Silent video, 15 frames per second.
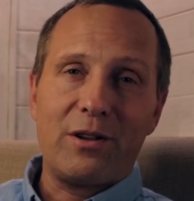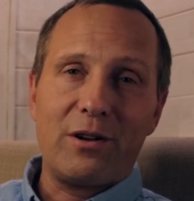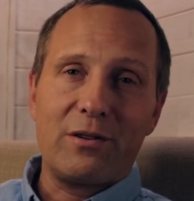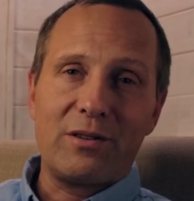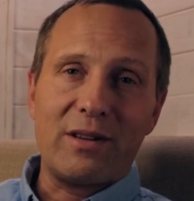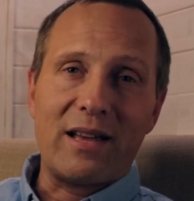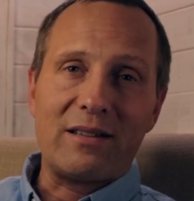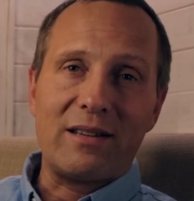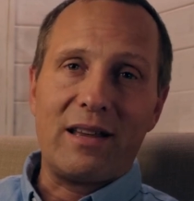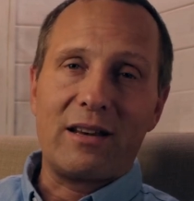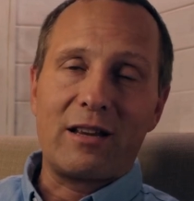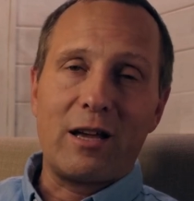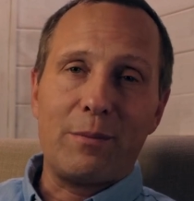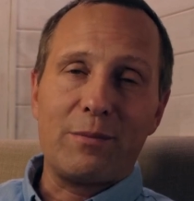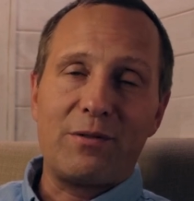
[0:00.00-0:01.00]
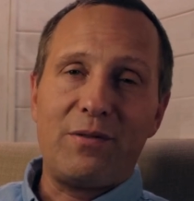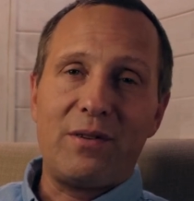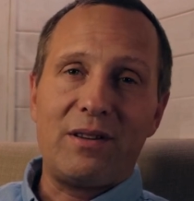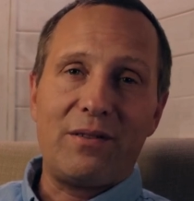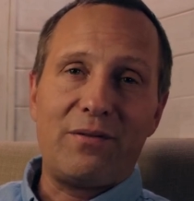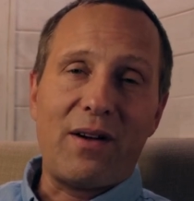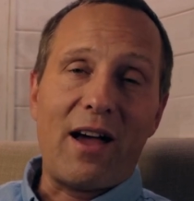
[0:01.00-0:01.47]
debt-to-income is
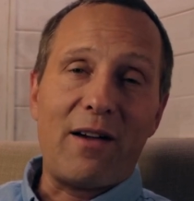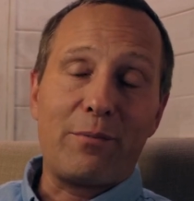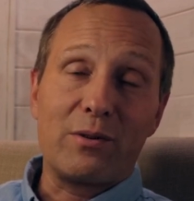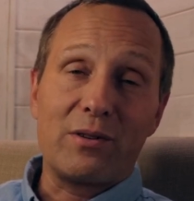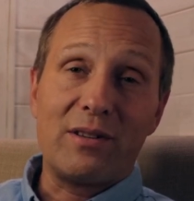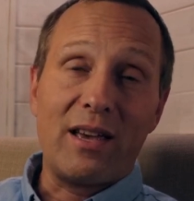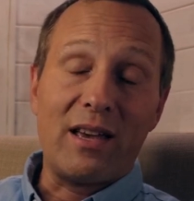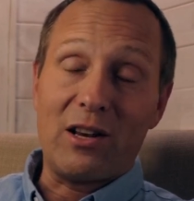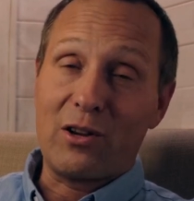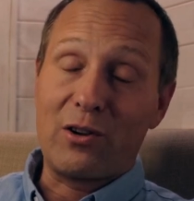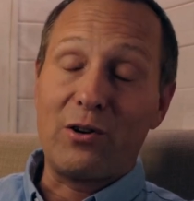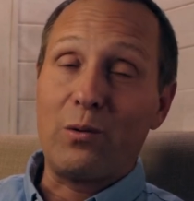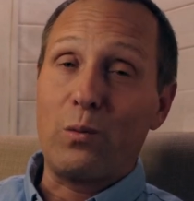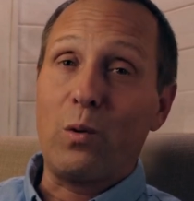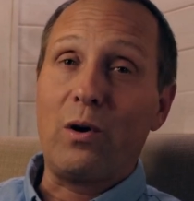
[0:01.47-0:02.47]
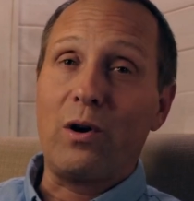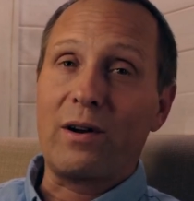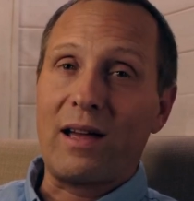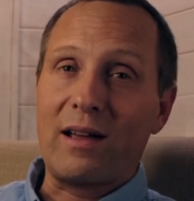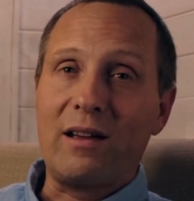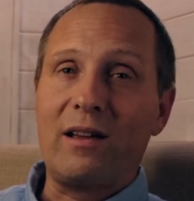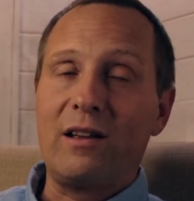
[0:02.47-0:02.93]
55%, it could work.
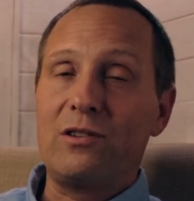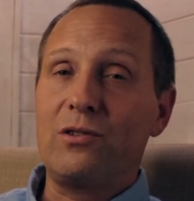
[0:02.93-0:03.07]
I could get